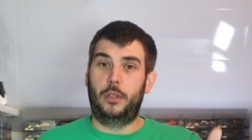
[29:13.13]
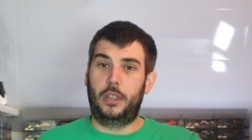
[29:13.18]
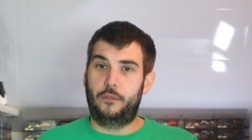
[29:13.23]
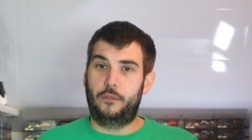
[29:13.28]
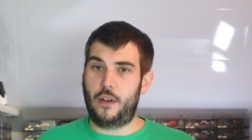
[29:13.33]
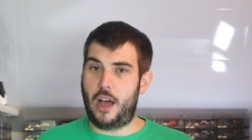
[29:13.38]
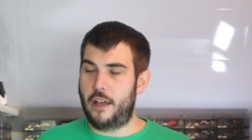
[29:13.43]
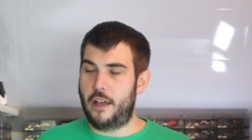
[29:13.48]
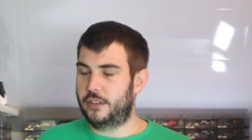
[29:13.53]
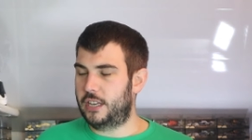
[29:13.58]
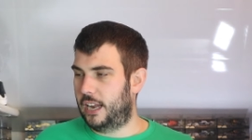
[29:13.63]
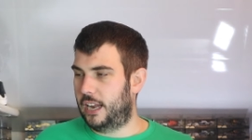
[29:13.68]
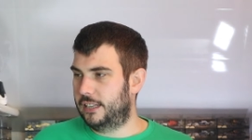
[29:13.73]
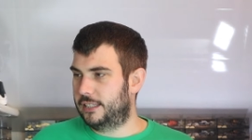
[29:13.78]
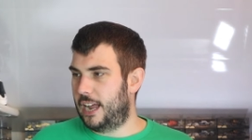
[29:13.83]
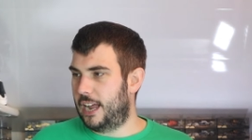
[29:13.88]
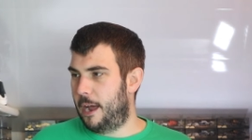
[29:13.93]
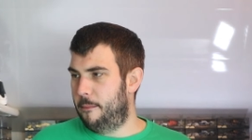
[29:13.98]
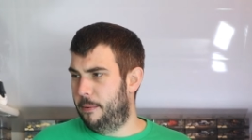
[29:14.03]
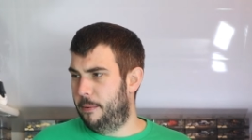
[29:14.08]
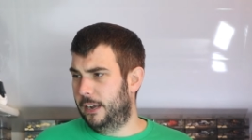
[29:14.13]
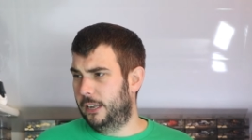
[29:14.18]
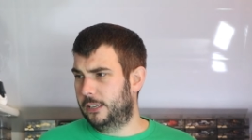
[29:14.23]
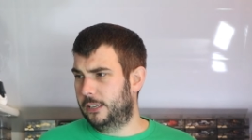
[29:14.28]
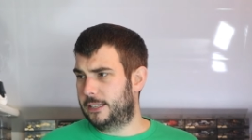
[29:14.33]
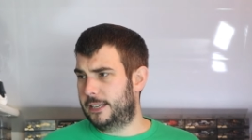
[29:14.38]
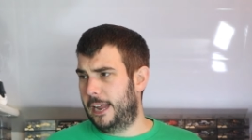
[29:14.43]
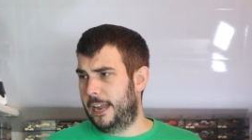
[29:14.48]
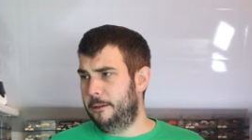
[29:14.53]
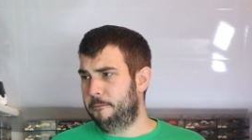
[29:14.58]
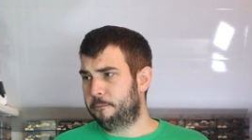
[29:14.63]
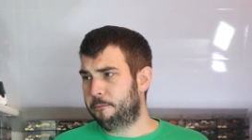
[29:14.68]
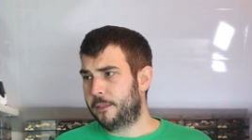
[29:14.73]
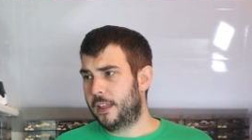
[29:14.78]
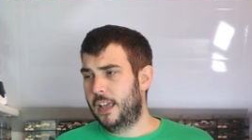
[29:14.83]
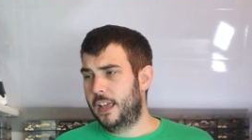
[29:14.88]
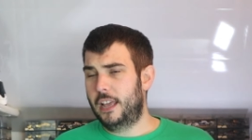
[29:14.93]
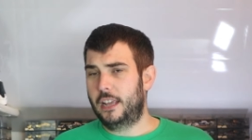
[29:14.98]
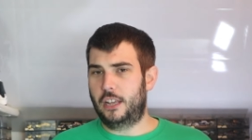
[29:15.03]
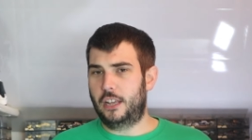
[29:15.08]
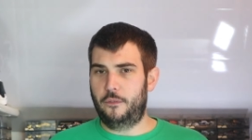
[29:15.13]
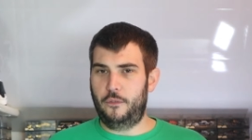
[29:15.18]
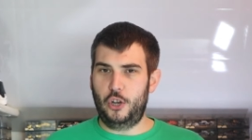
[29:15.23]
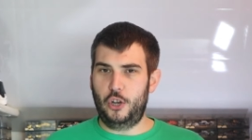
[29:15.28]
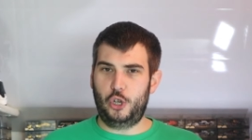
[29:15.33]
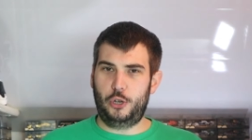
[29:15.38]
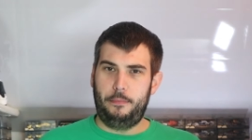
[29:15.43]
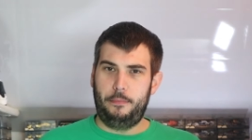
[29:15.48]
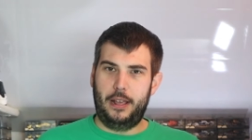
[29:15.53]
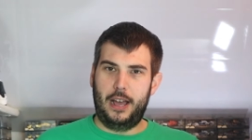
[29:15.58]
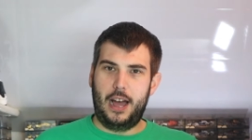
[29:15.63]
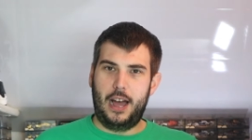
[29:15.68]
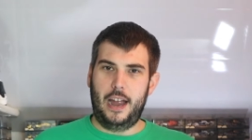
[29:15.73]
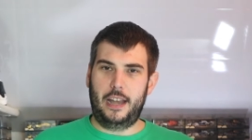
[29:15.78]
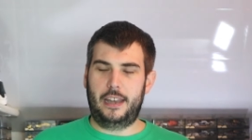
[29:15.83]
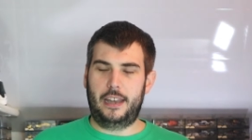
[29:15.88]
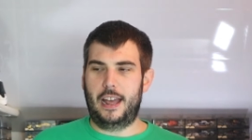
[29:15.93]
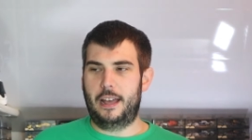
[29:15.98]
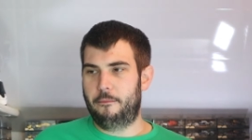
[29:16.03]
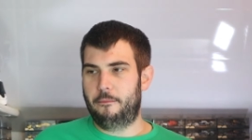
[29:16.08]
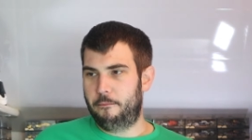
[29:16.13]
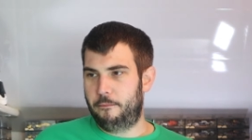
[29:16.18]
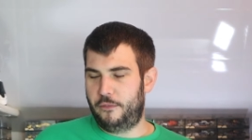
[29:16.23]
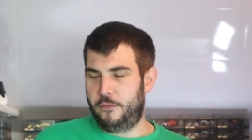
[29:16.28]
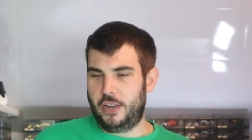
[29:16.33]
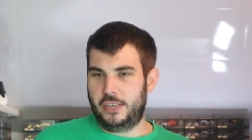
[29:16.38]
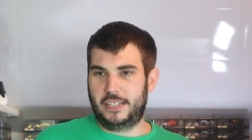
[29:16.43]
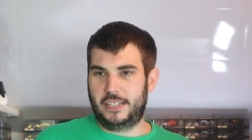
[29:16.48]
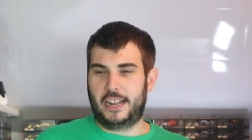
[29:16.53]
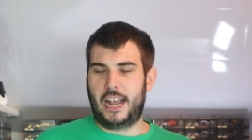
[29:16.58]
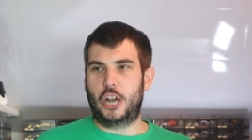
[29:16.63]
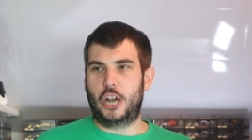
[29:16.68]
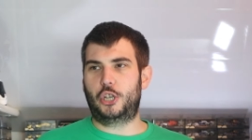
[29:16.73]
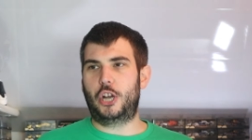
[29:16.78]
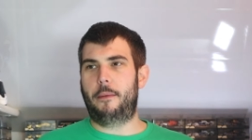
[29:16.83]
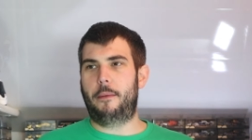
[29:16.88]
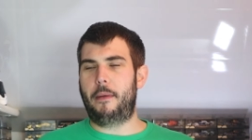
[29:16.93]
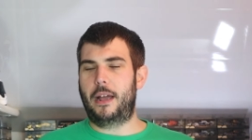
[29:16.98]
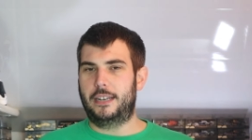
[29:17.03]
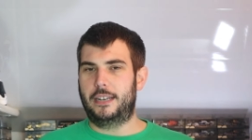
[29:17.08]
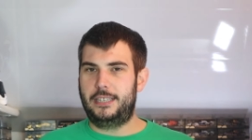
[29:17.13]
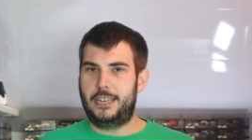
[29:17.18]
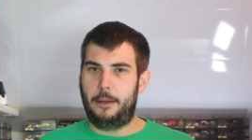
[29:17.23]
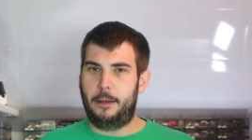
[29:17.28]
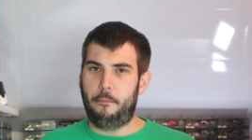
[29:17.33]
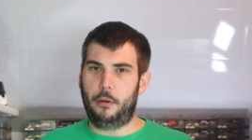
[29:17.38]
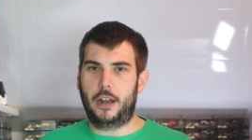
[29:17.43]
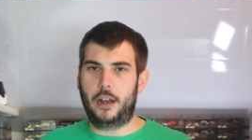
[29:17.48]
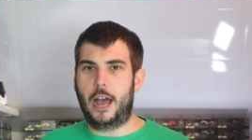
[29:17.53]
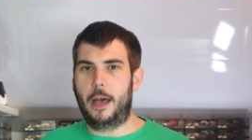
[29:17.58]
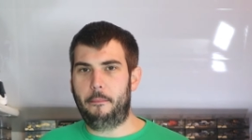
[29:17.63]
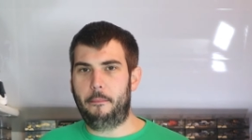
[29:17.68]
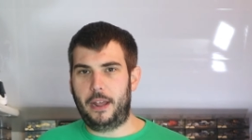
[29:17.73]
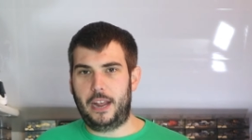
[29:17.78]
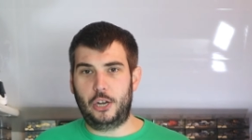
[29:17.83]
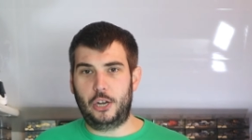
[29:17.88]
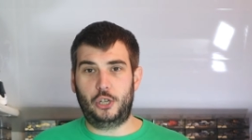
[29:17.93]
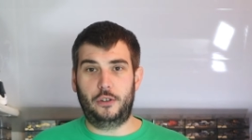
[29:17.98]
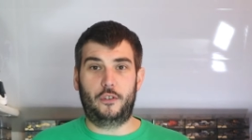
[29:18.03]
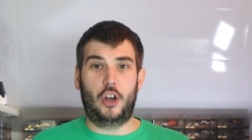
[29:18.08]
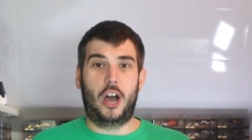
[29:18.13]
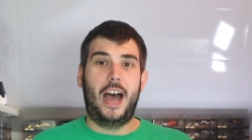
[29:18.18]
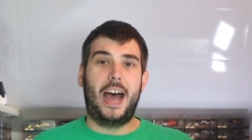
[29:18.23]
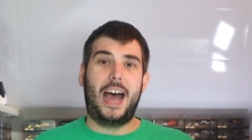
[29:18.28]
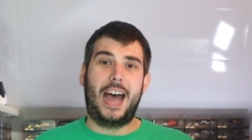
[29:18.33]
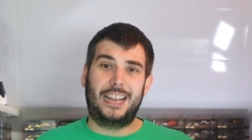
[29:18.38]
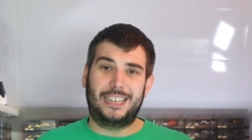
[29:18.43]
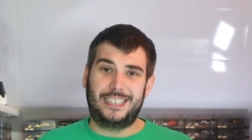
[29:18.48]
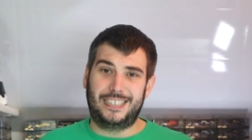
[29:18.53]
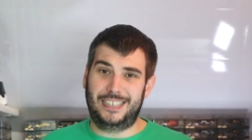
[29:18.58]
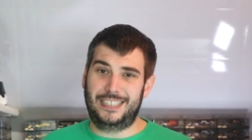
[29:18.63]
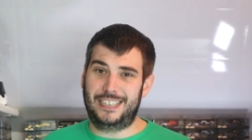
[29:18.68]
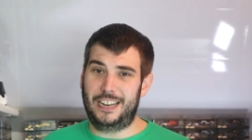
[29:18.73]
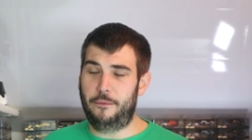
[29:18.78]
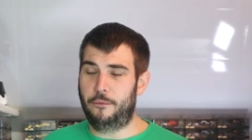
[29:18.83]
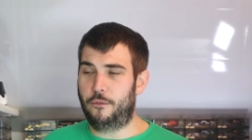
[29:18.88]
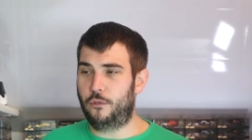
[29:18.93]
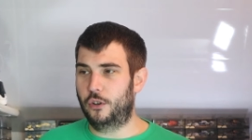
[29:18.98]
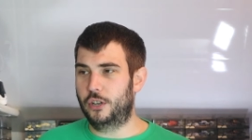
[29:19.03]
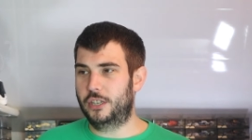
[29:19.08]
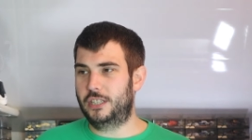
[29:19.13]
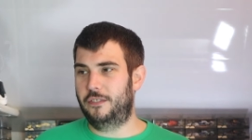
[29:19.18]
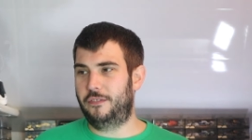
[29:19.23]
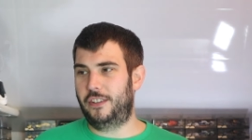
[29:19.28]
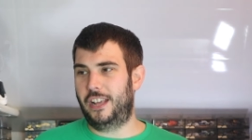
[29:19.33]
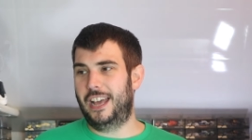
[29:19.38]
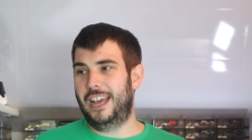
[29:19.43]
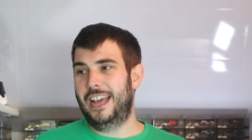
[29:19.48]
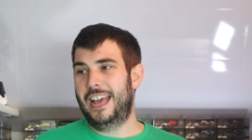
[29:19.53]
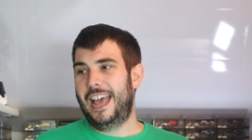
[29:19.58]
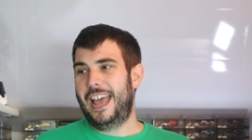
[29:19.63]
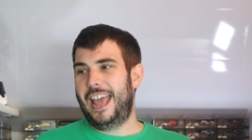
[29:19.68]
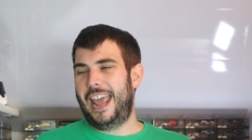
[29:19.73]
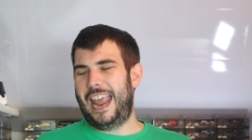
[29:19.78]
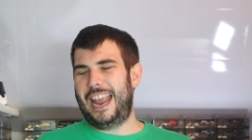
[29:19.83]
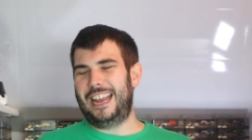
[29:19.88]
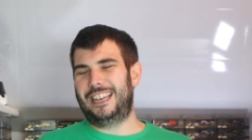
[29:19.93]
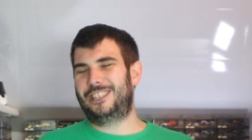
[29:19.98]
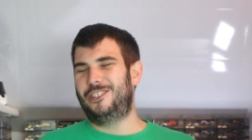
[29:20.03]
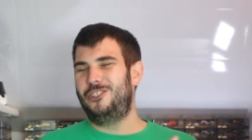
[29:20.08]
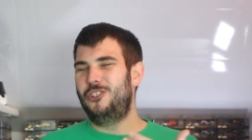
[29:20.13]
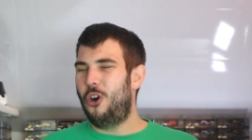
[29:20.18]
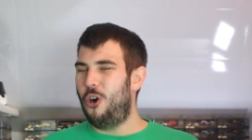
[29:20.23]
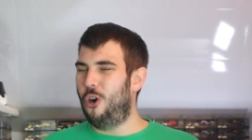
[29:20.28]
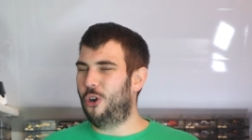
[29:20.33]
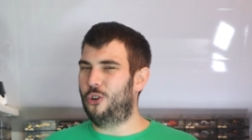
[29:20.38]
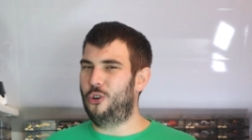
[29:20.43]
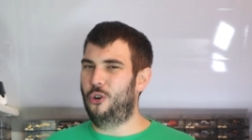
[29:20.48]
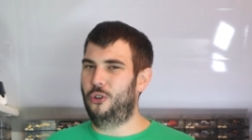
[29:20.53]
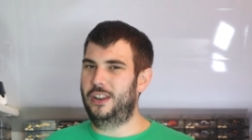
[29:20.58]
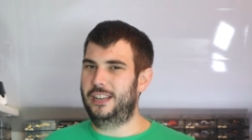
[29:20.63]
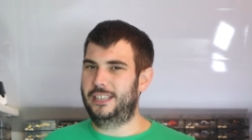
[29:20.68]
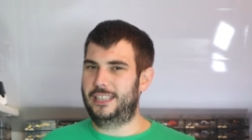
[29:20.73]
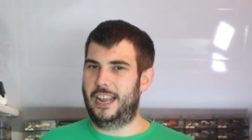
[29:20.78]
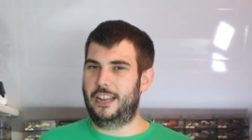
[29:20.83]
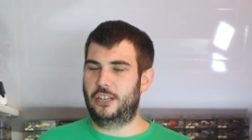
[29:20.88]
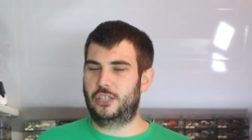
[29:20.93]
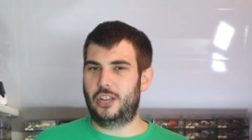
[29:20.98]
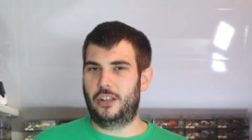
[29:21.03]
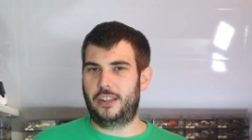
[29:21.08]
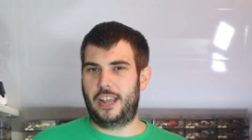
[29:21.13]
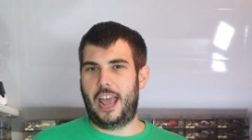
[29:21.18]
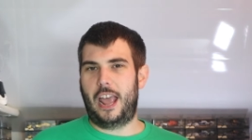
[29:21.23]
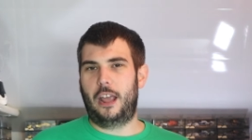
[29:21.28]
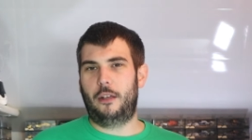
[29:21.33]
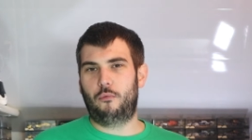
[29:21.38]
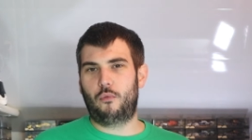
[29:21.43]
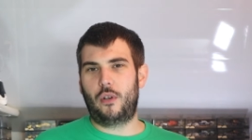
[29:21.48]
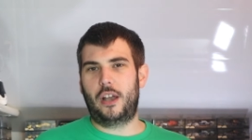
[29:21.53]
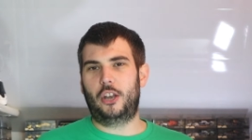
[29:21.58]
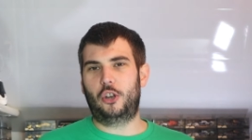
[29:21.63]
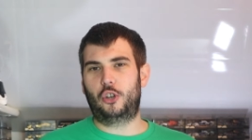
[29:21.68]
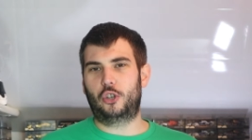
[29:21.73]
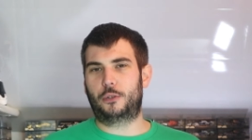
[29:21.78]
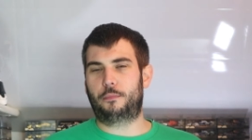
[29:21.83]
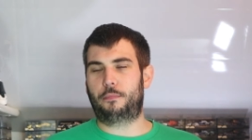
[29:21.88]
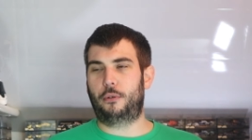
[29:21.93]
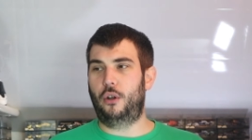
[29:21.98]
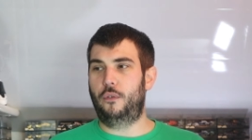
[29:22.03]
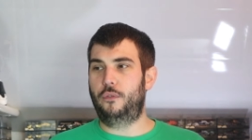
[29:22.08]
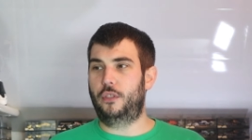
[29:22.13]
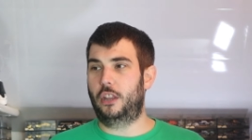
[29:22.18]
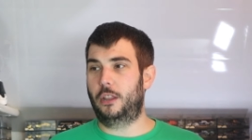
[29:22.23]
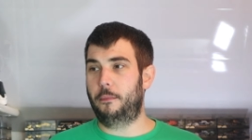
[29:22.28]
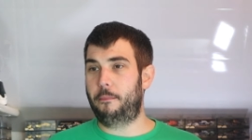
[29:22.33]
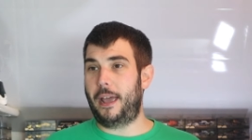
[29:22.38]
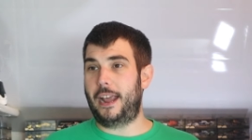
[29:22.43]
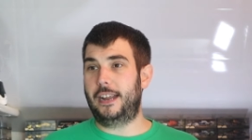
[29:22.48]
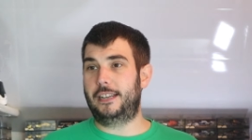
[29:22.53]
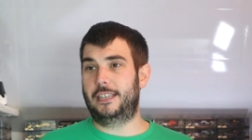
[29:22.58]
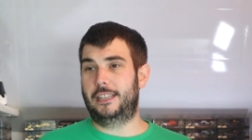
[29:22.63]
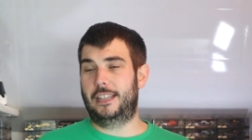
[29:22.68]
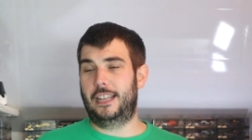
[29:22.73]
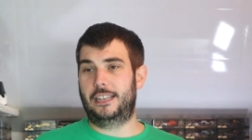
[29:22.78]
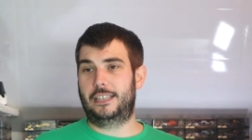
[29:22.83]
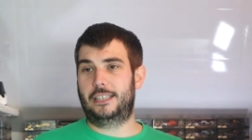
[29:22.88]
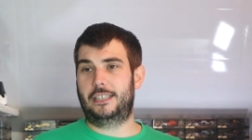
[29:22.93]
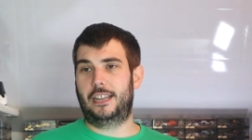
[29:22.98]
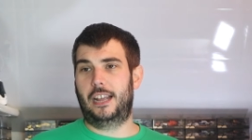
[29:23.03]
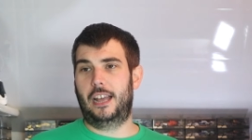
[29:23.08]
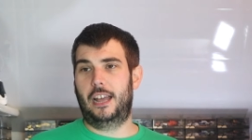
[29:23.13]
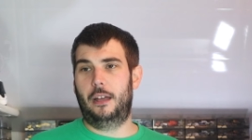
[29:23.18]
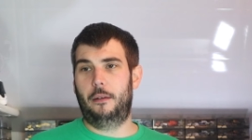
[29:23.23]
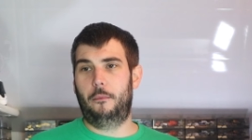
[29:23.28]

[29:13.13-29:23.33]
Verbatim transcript: with a 5-second time penalty, you're finishing behind Visa Cash App Max Tampon RBs, you've got Haas's in front of you. It's not good, is it? So yeah, it really does prove that the pace of this